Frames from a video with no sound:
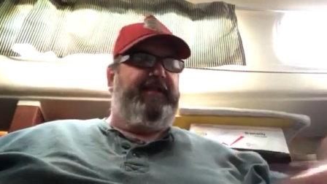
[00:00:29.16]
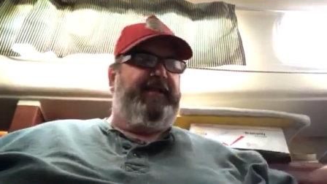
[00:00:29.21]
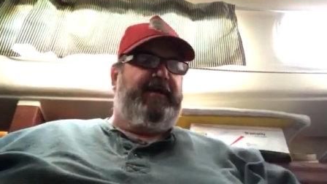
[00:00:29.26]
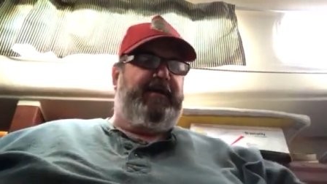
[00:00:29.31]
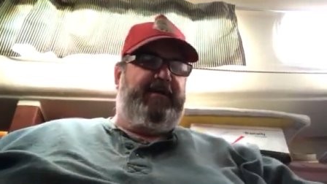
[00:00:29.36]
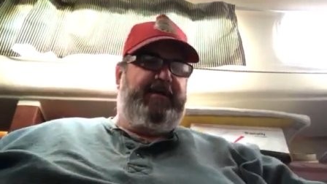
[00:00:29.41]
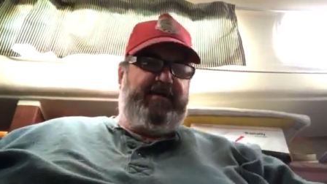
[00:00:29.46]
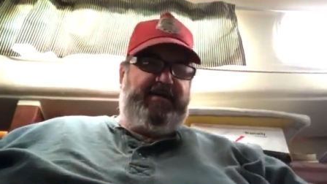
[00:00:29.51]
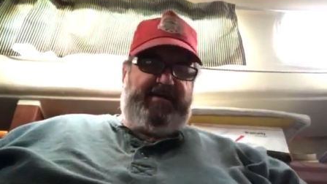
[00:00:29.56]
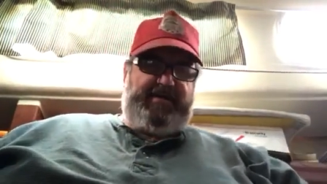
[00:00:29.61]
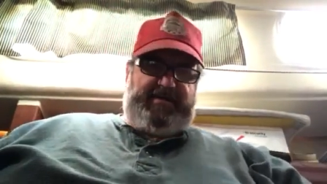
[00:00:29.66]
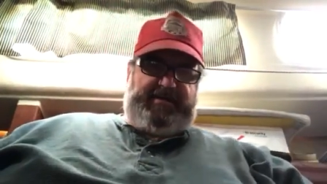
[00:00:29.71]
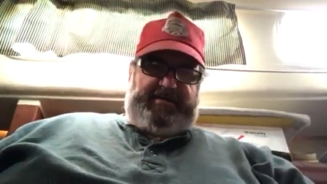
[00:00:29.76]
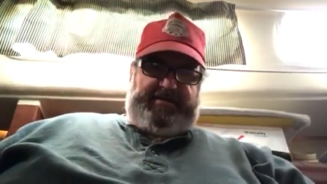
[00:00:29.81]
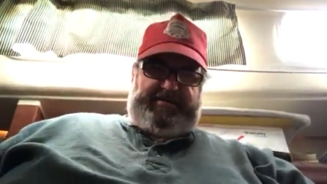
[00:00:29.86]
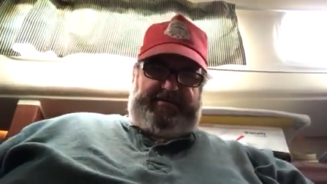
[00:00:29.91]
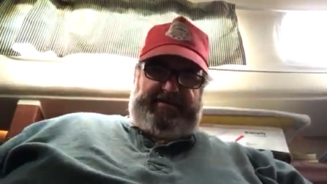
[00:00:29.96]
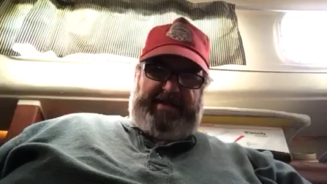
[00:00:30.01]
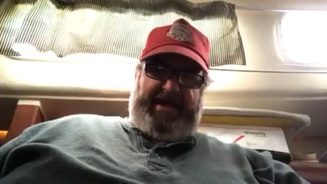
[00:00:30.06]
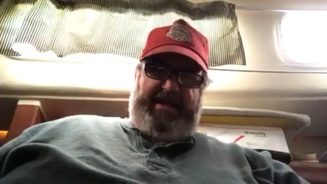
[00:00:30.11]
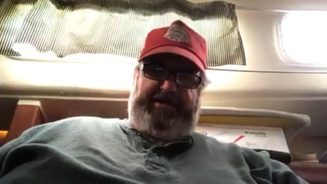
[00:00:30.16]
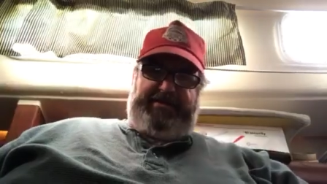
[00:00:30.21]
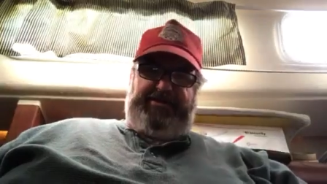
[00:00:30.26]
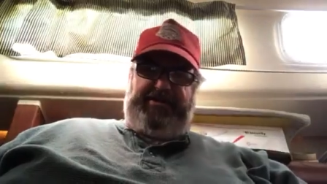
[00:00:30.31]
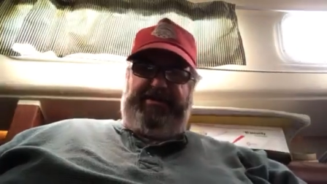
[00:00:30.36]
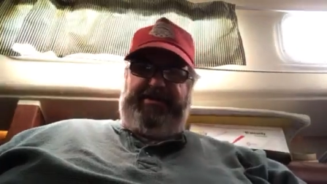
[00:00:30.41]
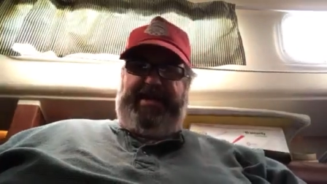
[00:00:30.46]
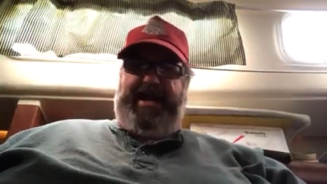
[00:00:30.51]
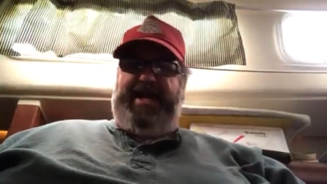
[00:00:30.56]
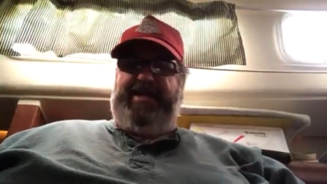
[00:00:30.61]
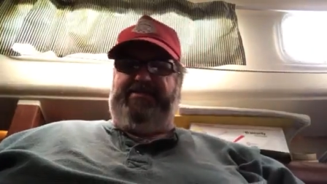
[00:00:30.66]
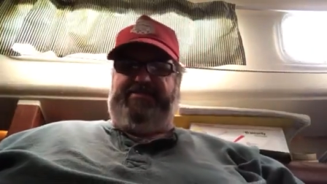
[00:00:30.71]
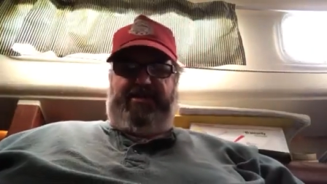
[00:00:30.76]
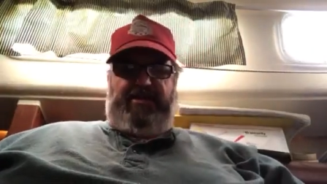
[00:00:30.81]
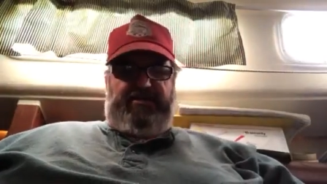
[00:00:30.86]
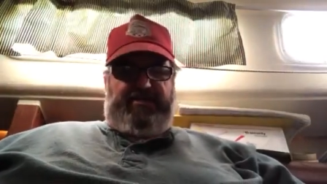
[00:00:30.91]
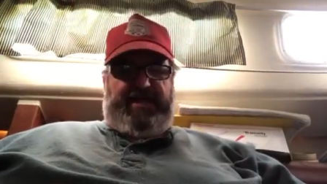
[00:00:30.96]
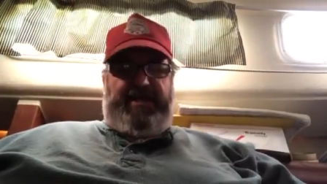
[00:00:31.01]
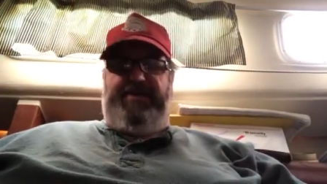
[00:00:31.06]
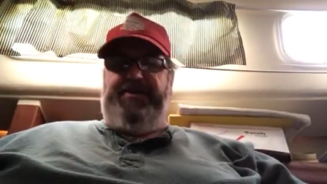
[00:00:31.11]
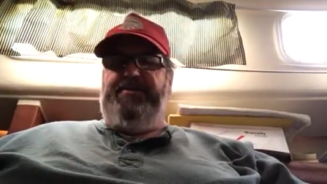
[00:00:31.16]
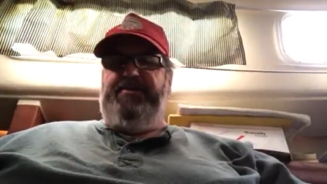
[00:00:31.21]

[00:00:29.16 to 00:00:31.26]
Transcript: of the A lot of good guys there, a lot